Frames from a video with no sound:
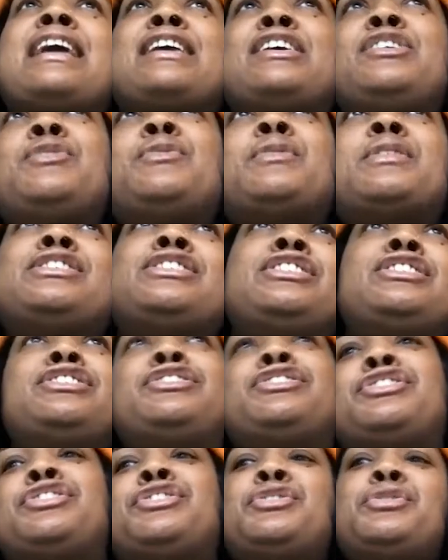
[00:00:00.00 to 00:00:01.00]
you can just
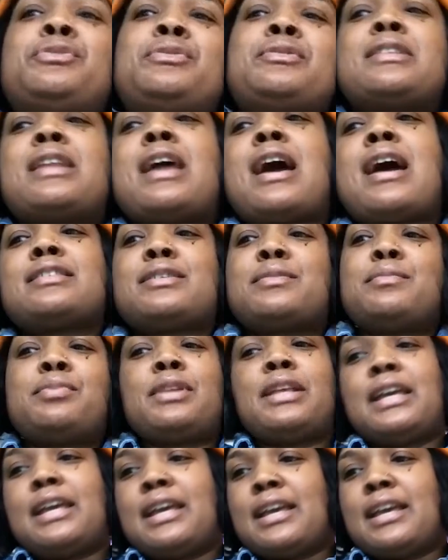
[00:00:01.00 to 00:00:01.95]
choose not to bleed.